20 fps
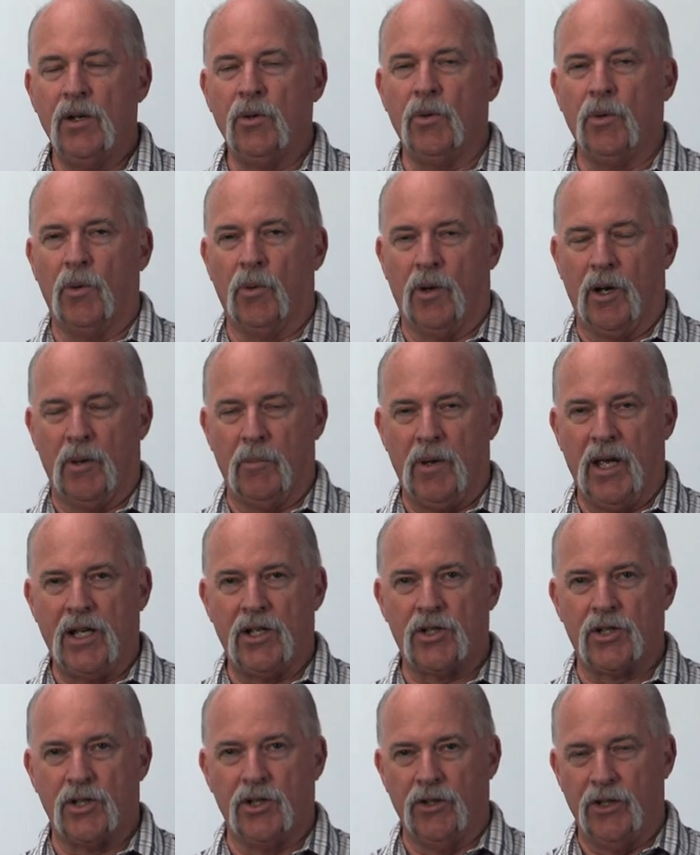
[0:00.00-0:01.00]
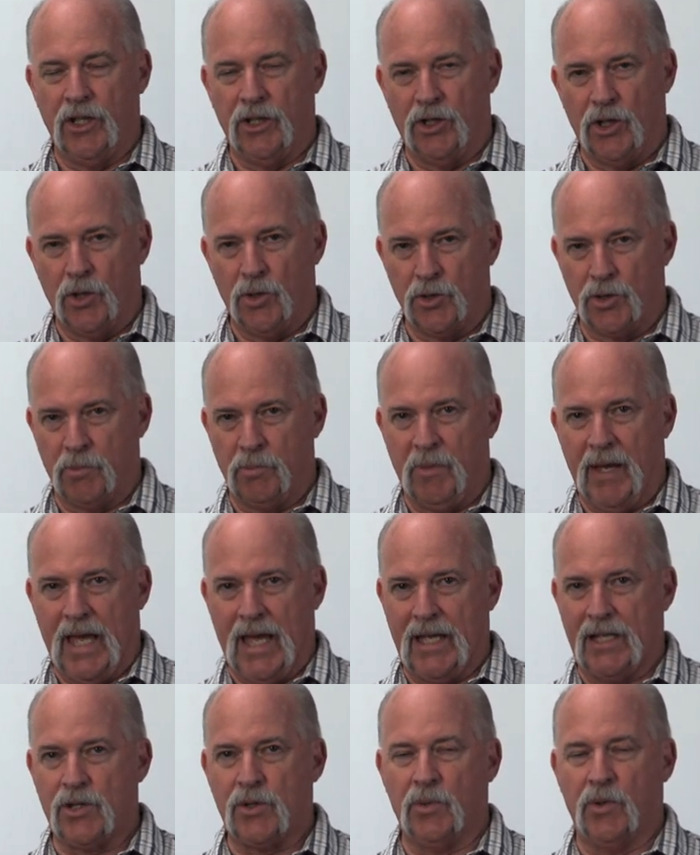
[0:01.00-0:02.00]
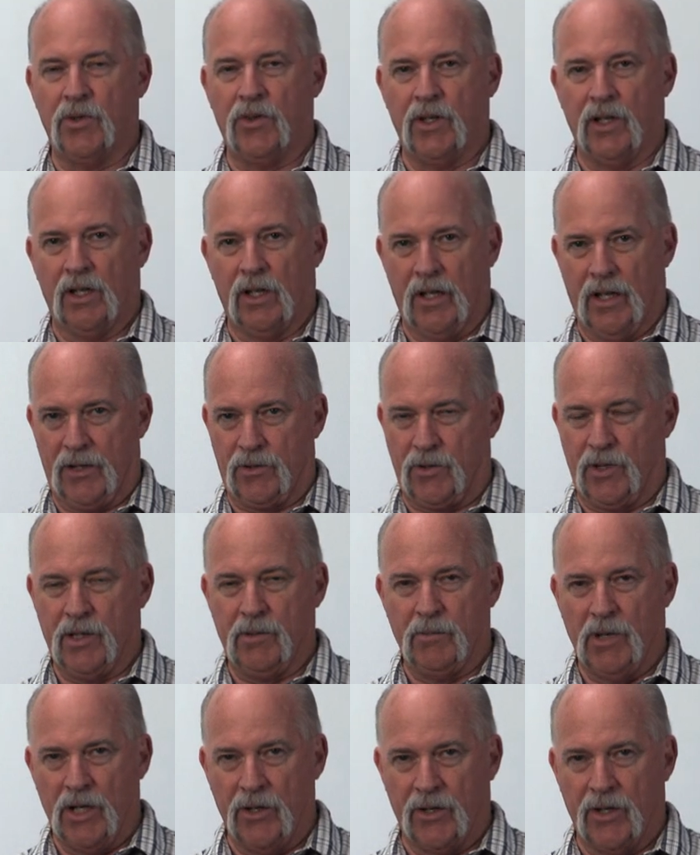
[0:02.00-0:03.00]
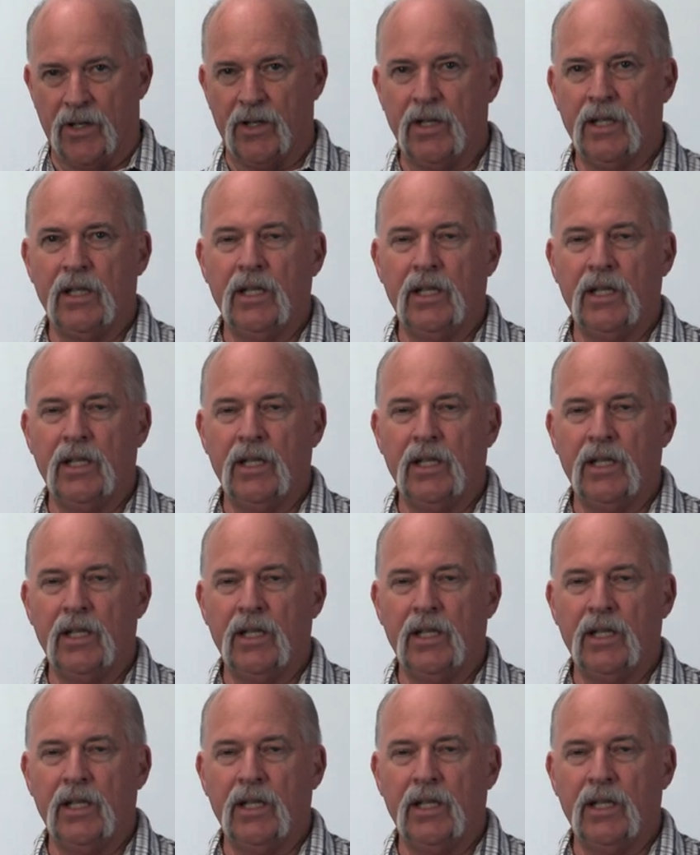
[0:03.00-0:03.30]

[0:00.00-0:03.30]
We want to make sure that those match with the electric motor.